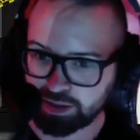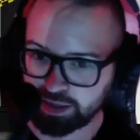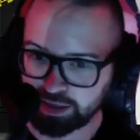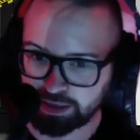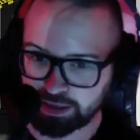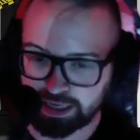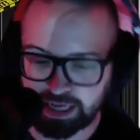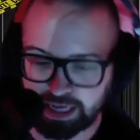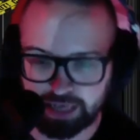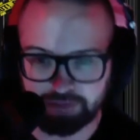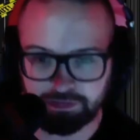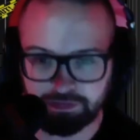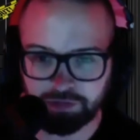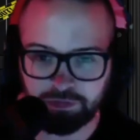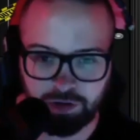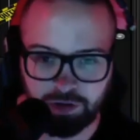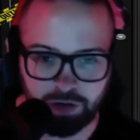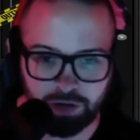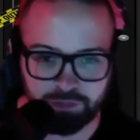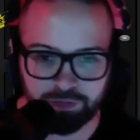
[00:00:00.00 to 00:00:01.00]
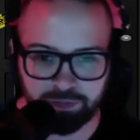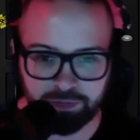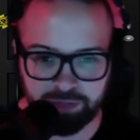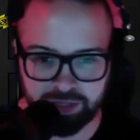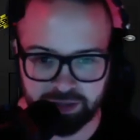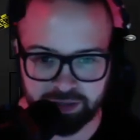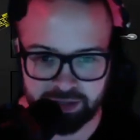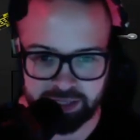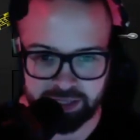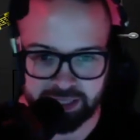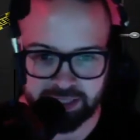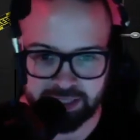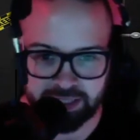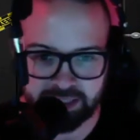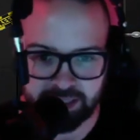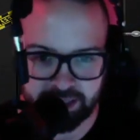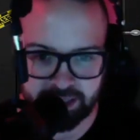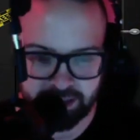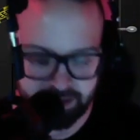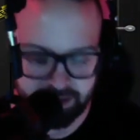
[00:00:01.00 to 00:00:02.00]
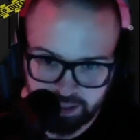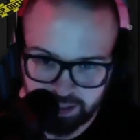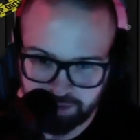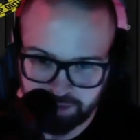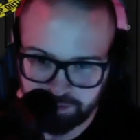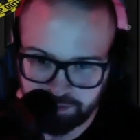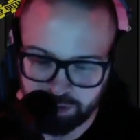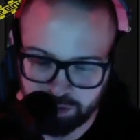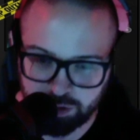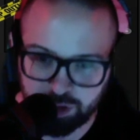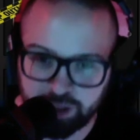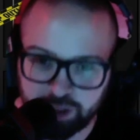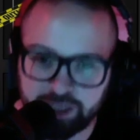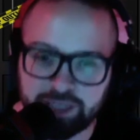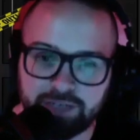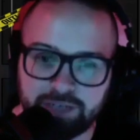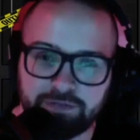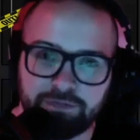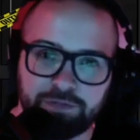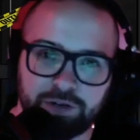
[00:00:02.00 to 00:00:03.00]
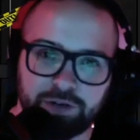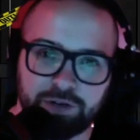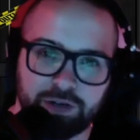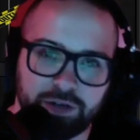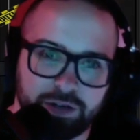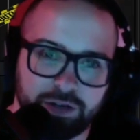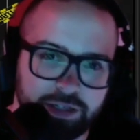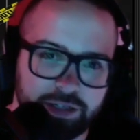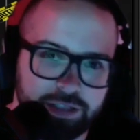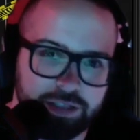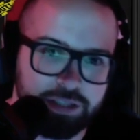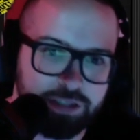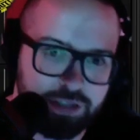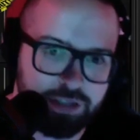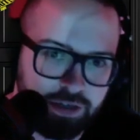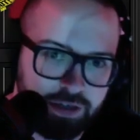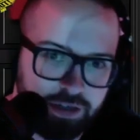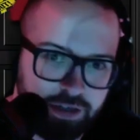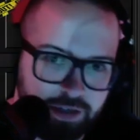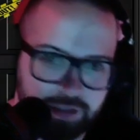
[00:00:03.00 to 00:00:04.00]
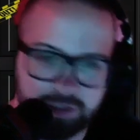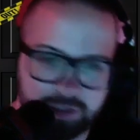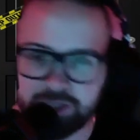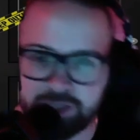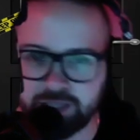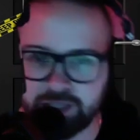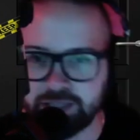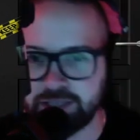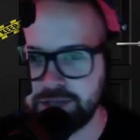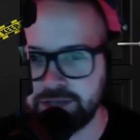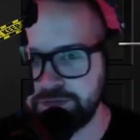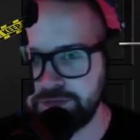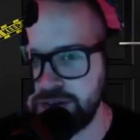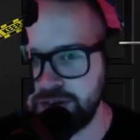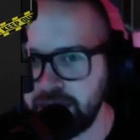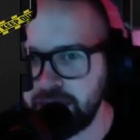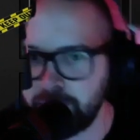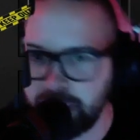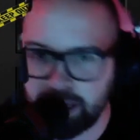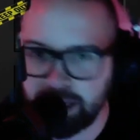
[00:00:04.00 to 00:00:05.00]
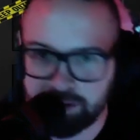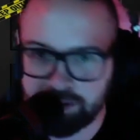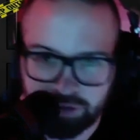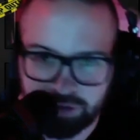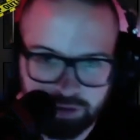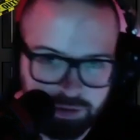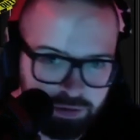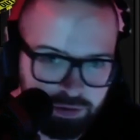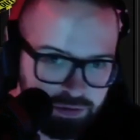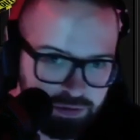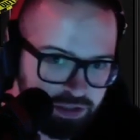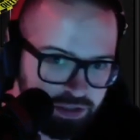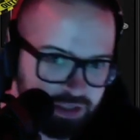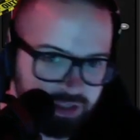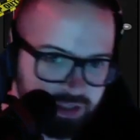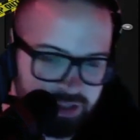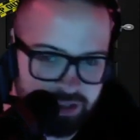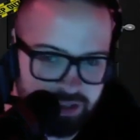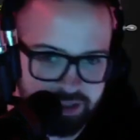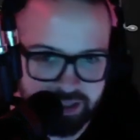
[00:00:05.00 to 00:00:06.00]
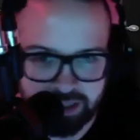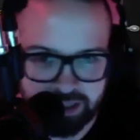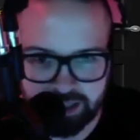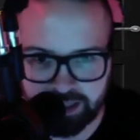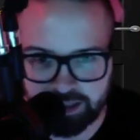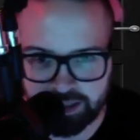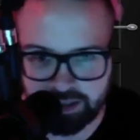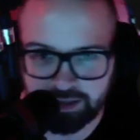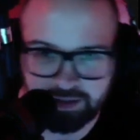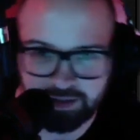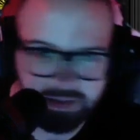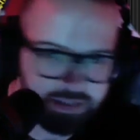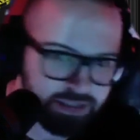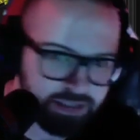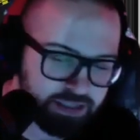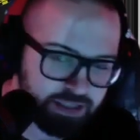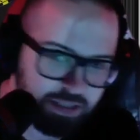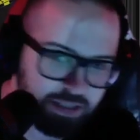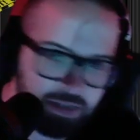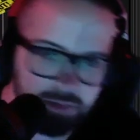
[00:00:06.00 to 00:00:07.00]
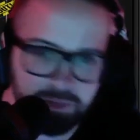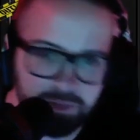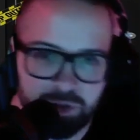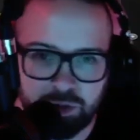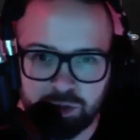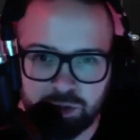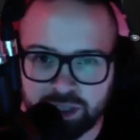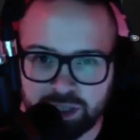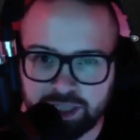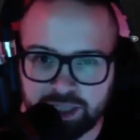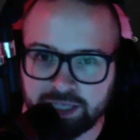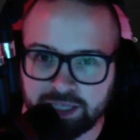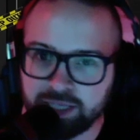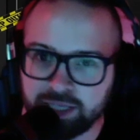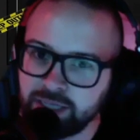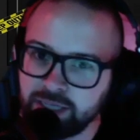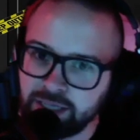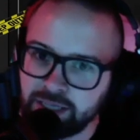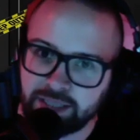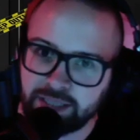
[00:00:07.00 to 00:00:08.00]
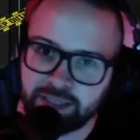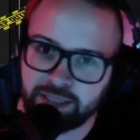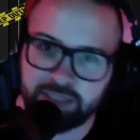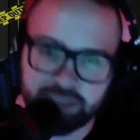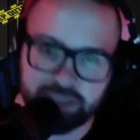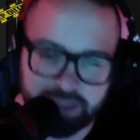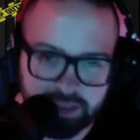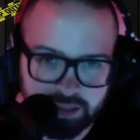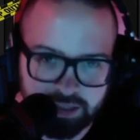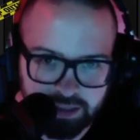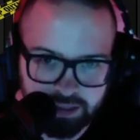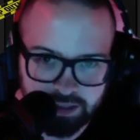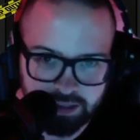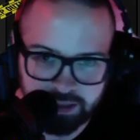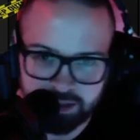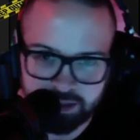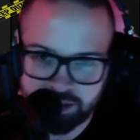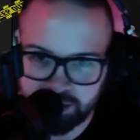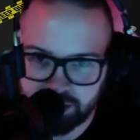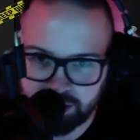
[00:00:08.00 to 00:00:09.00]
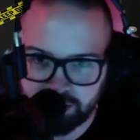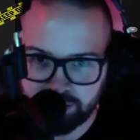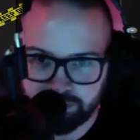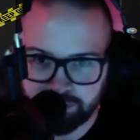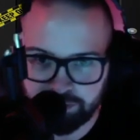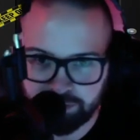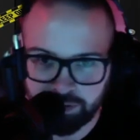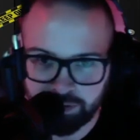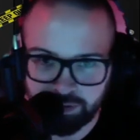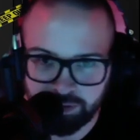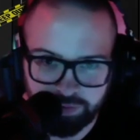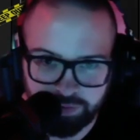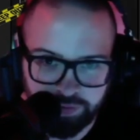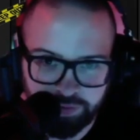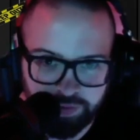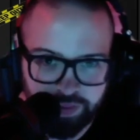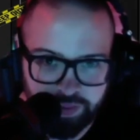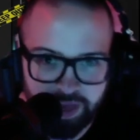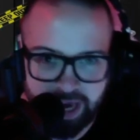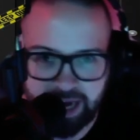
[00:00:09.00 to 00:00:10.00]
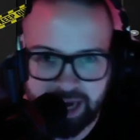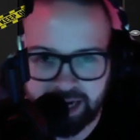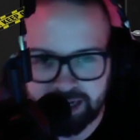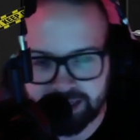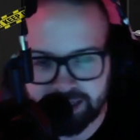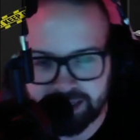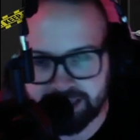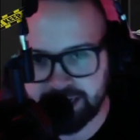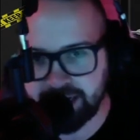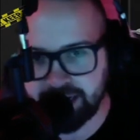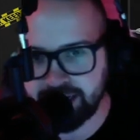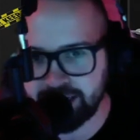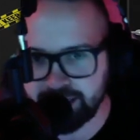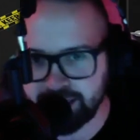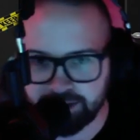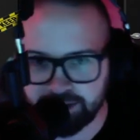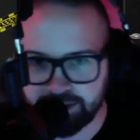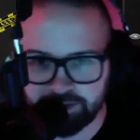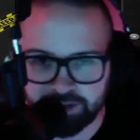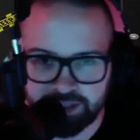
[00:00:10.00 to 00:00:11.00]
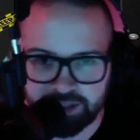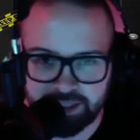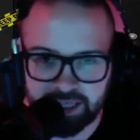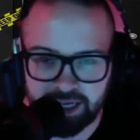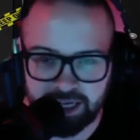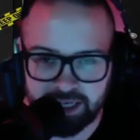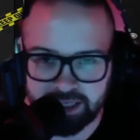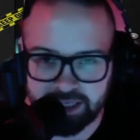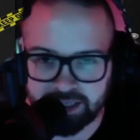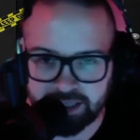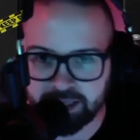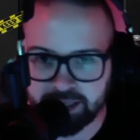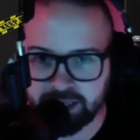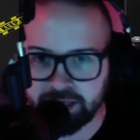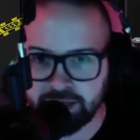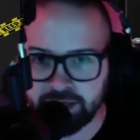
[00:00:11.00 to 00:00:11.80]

It kind of evolved from there, like I said. If you're looking for a song just to vibe out to, just sitting, listening to music, this is a good song for that kind of setting.